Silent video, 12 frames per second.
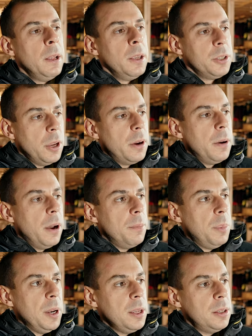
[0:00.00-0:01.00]
So I'm
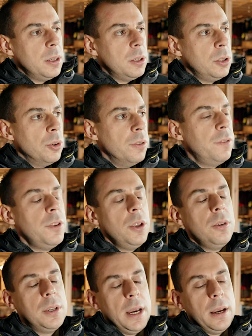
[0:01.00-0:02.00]
pleased it's sort of
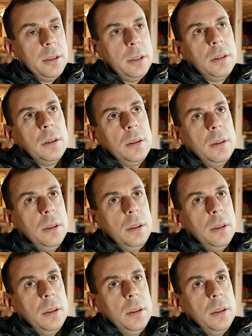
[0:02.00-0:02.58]
viewed as